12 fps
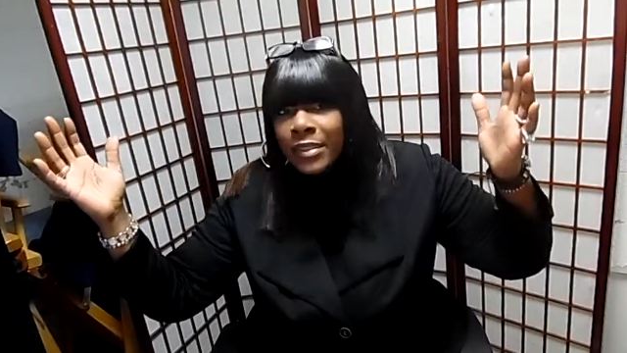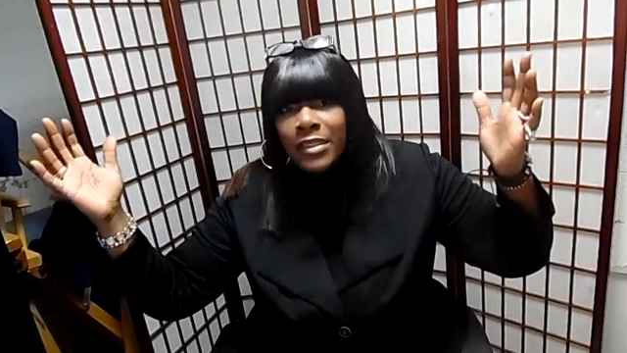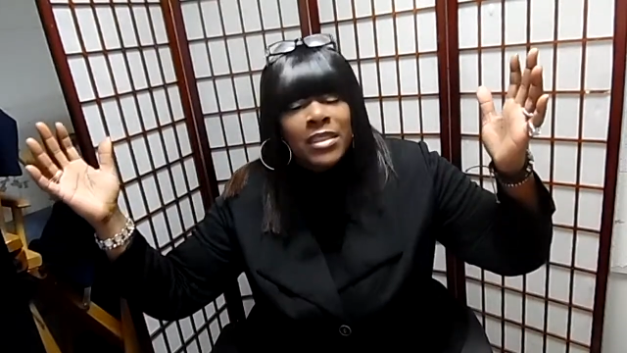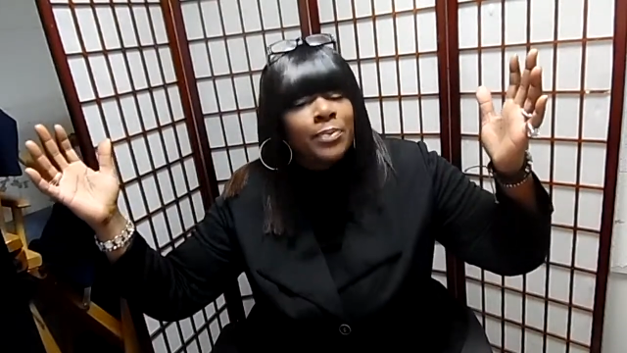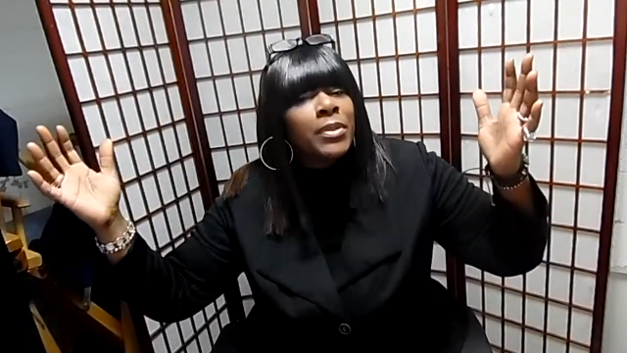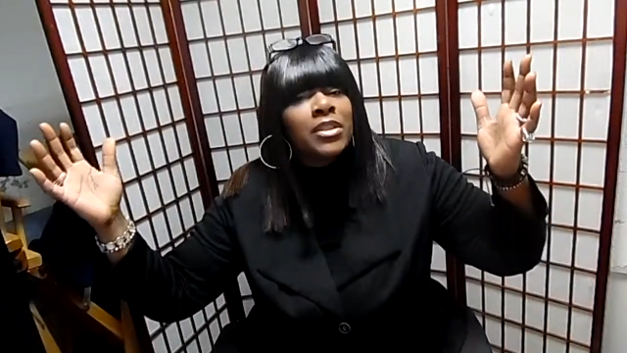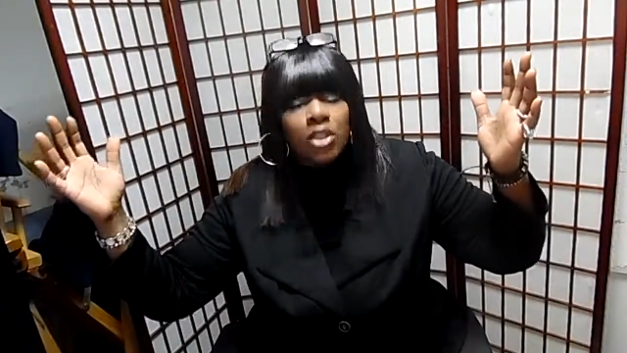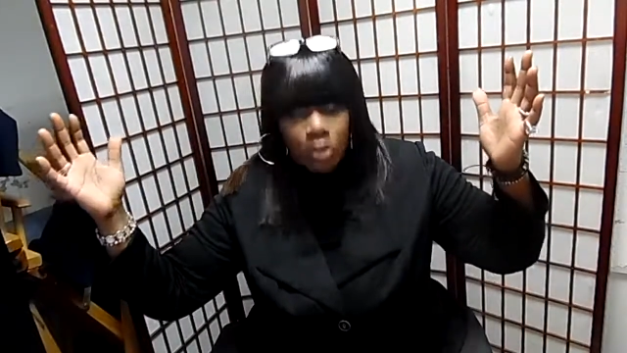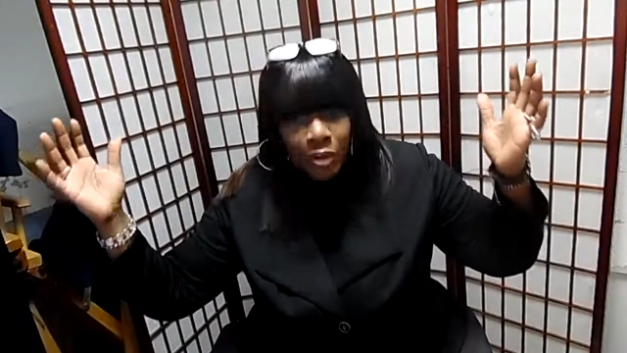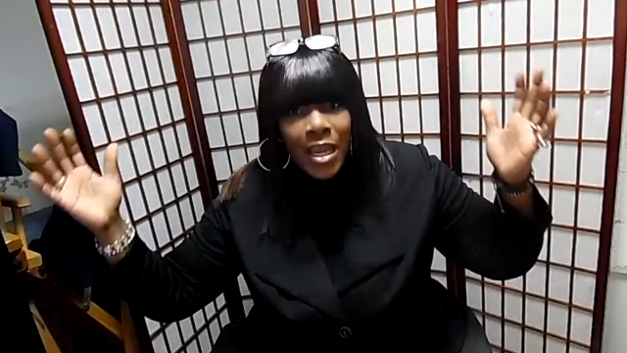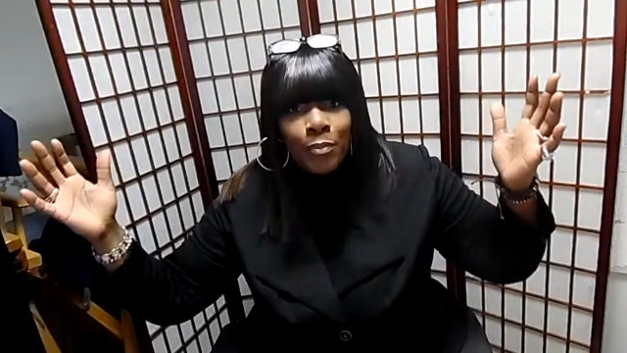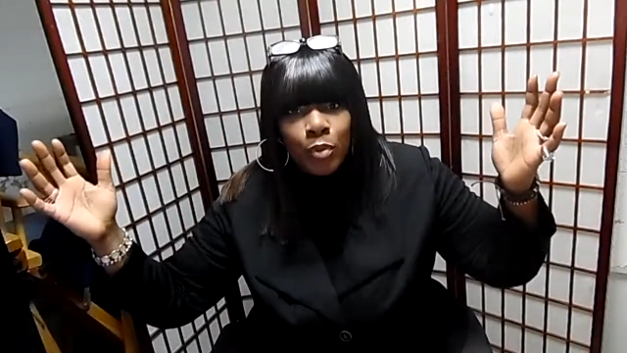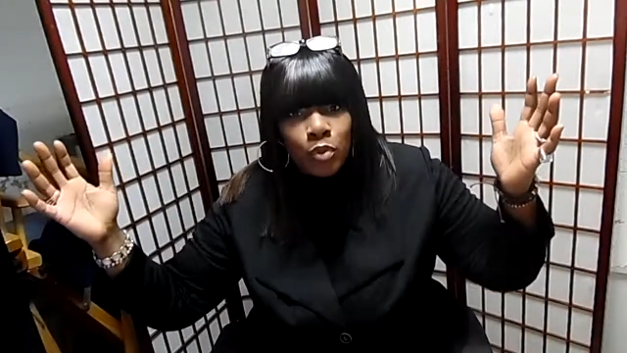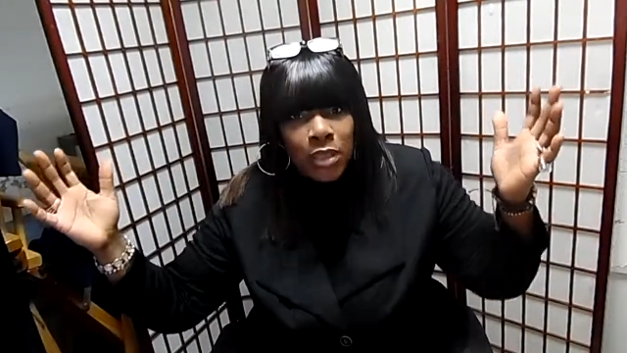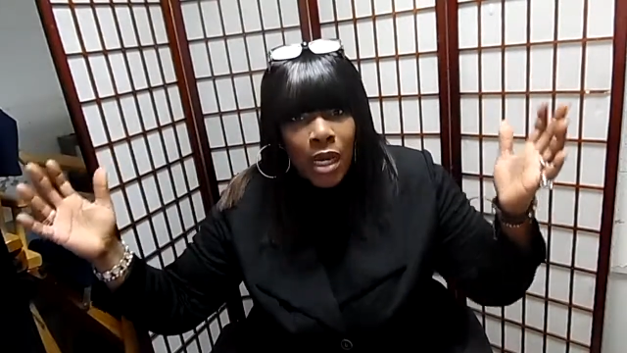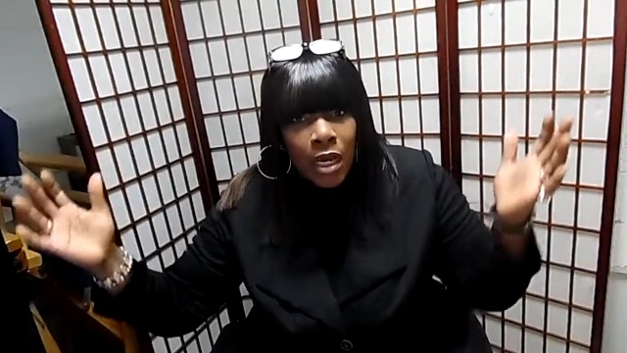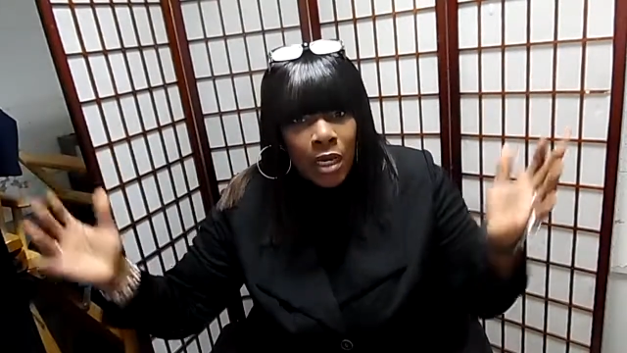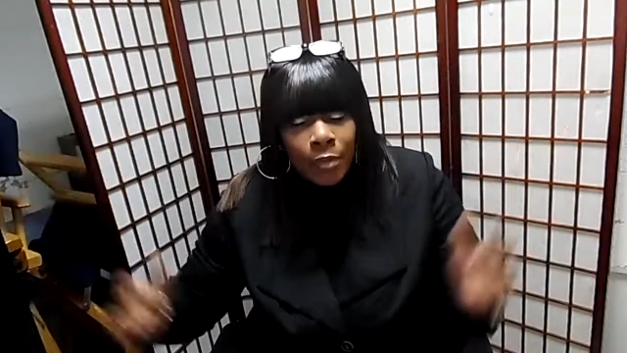this has been scramble
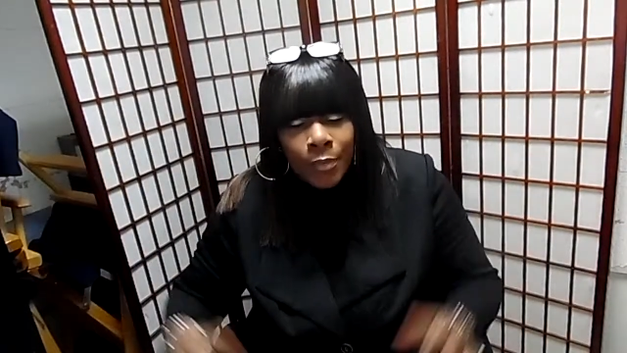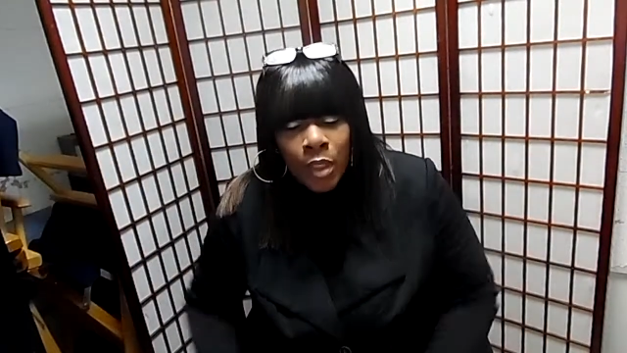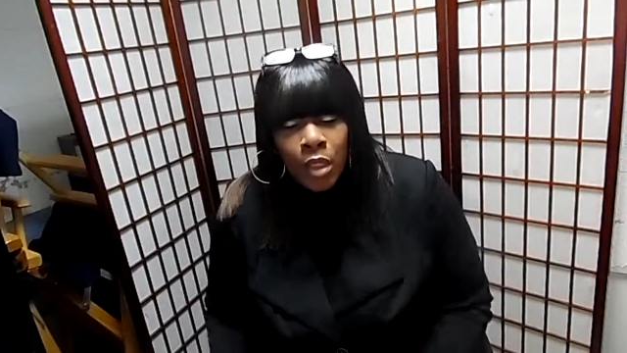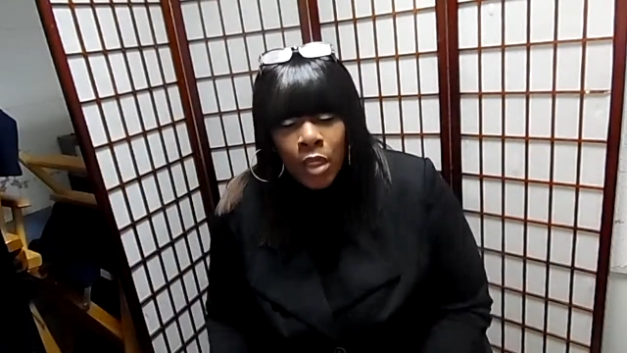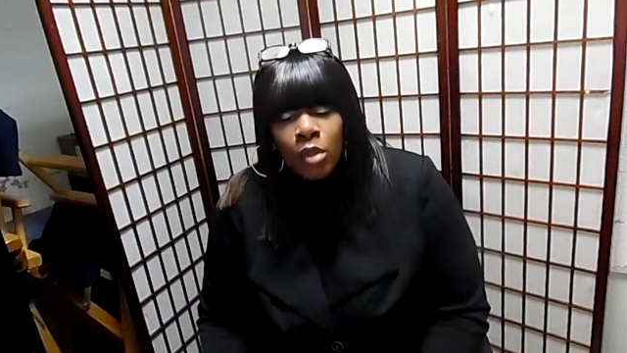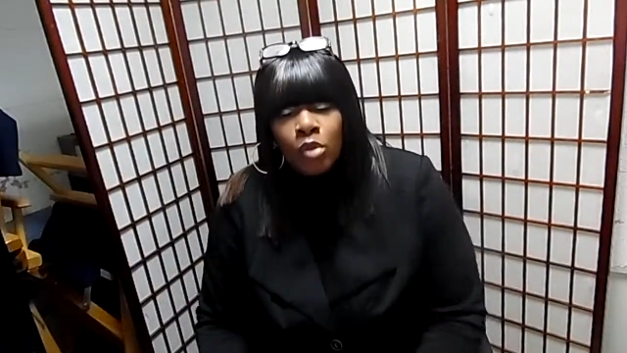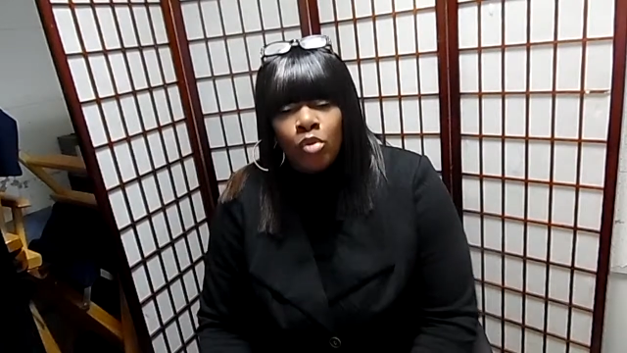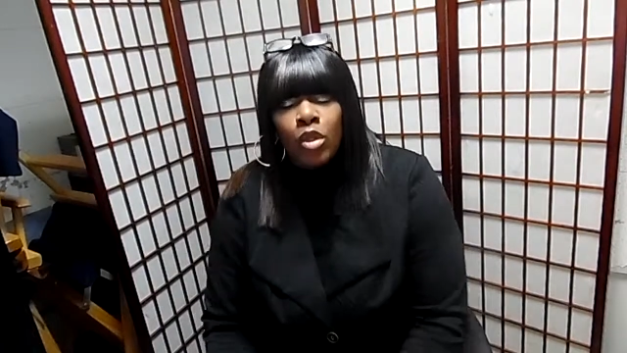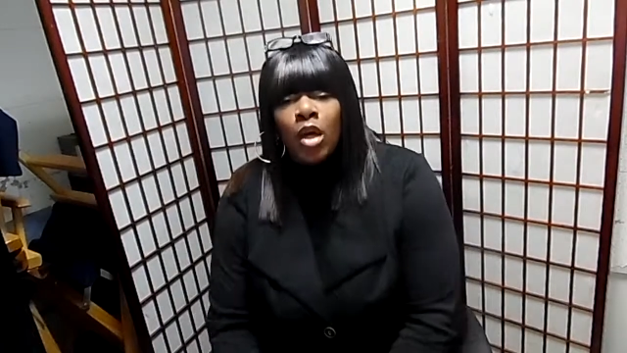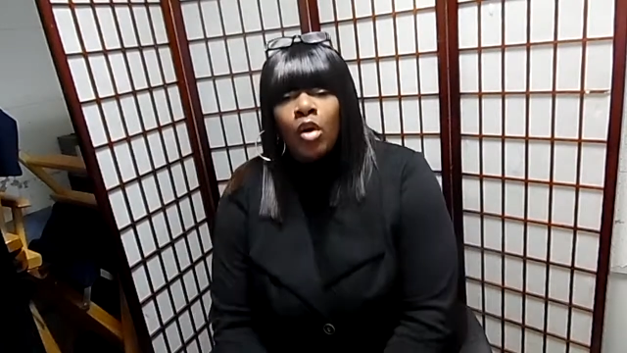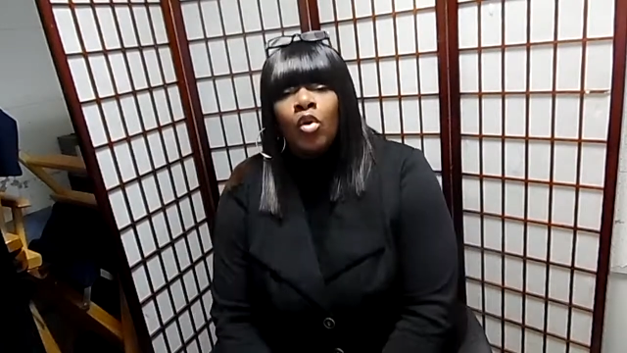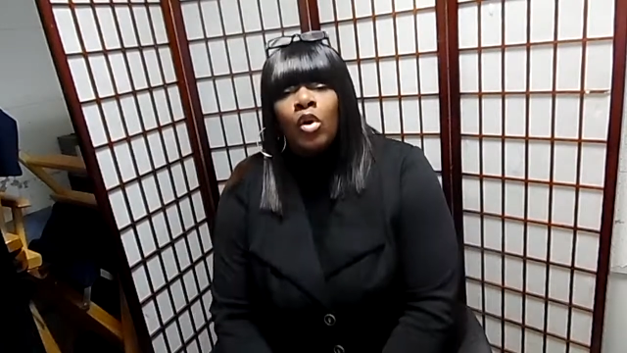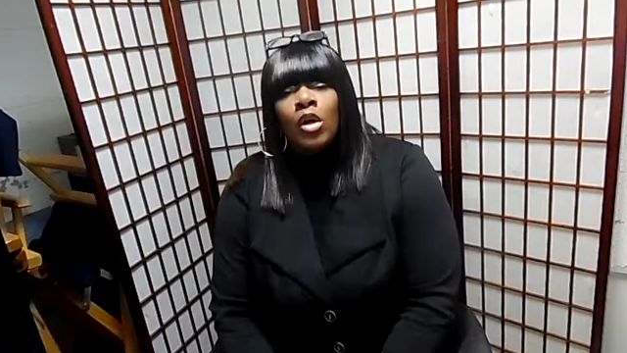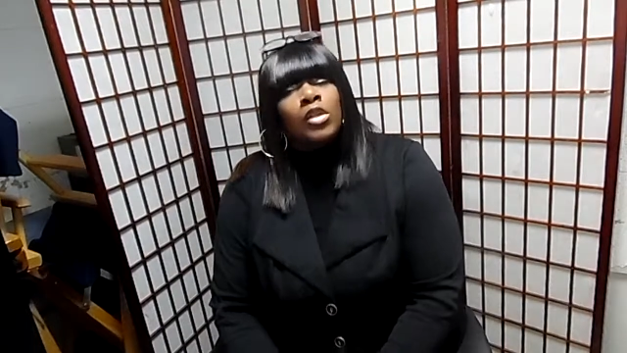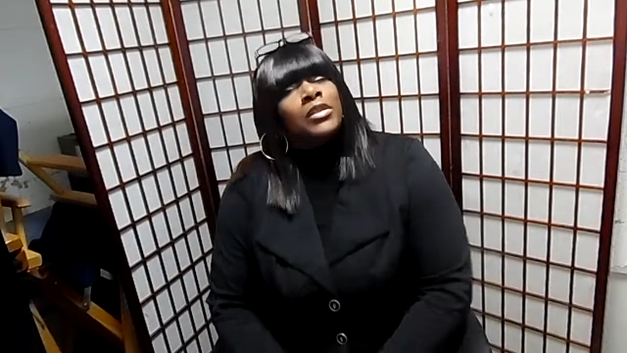time, you know?